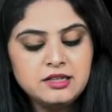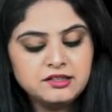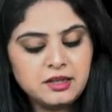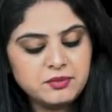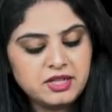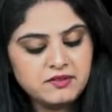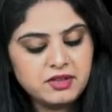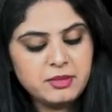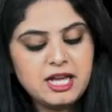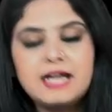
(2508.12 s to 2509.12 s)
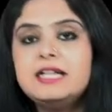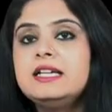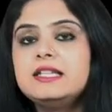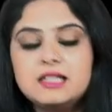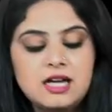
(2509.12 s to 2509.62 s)
Something will be
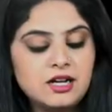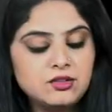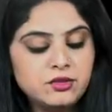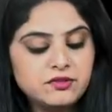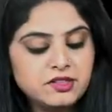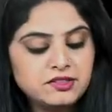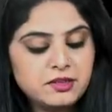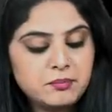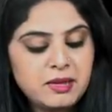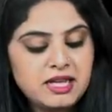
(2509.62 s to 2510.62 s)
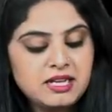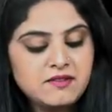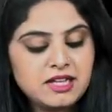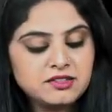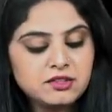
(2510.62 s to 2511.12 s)
hiding in the heart. So if they say
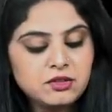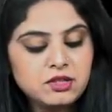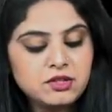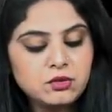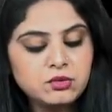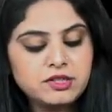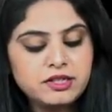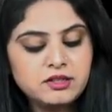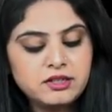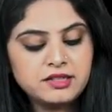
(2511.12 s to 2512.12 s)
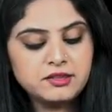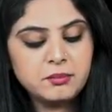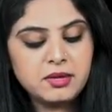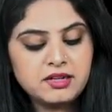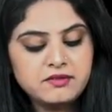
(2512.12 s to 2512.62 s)
perivascular rosette, there's a
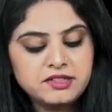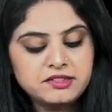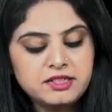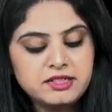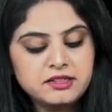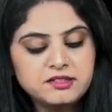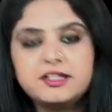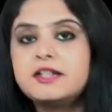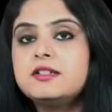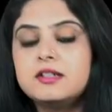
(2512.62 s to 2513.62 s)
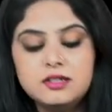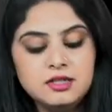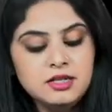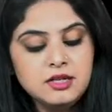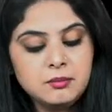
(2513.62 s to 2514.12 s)
blood vessel in the center,
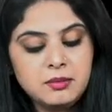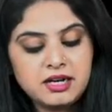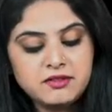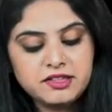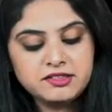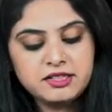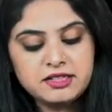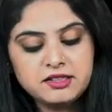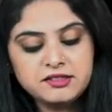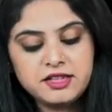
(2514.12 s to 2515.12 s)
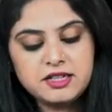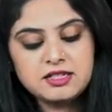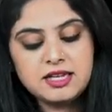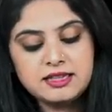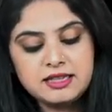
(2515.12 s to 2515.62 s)

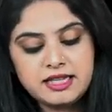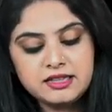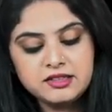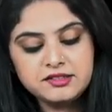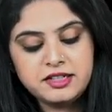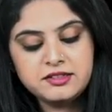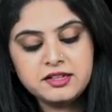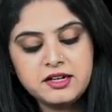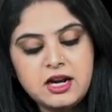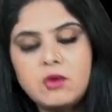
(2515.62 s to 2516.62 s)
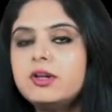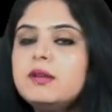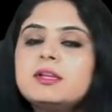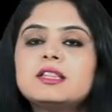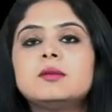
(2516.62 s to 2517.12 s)
and then the cells are around
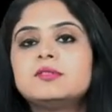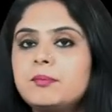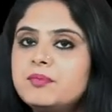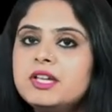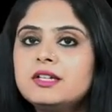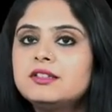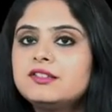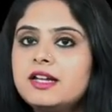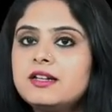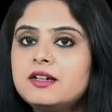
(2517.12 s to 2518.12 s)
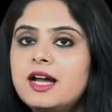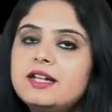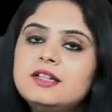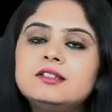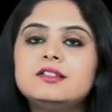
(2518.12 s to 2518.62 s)
it. Matlab something in the center,
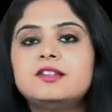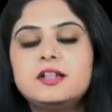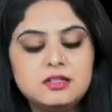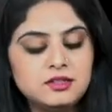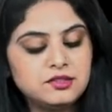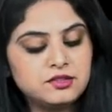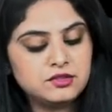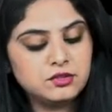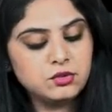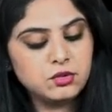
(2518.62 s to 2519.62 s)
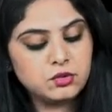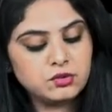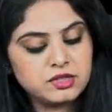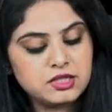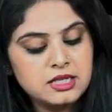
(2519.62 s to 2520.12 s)
hiding in the center, this is pseudo
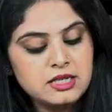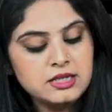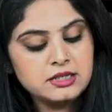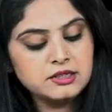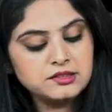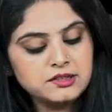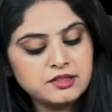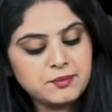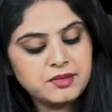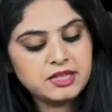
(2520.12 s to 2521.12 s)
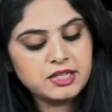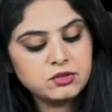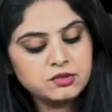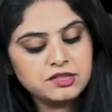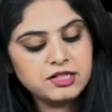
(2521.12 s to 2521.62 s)
rosette. This is something that
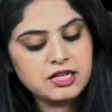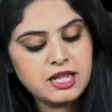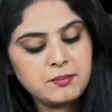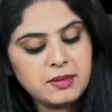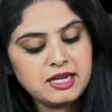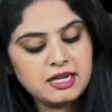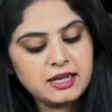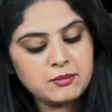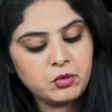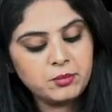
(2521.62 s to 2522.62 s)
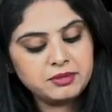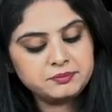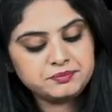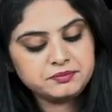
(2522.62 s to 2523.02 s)
you see in ependymoma.